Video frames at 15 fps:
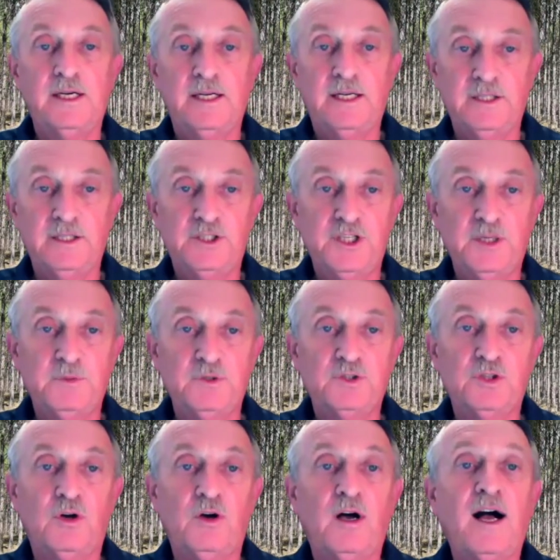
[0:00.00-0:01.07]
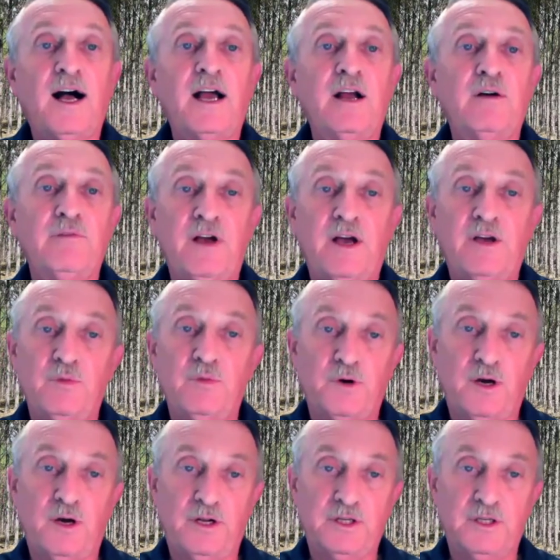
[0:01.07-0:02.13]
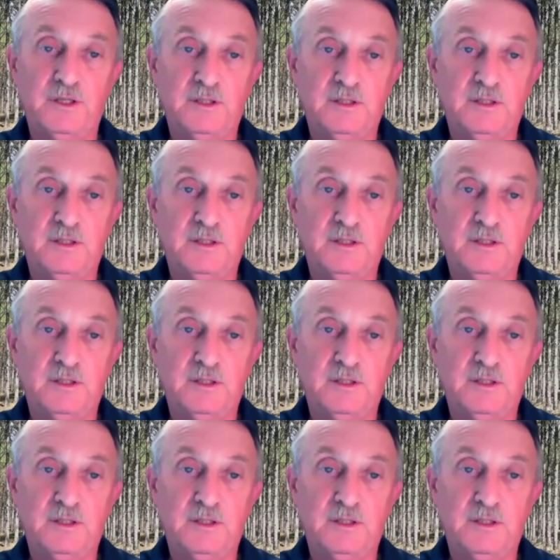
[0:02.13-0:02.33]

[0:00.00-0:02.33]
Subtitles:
into chip and saw, a higher value product.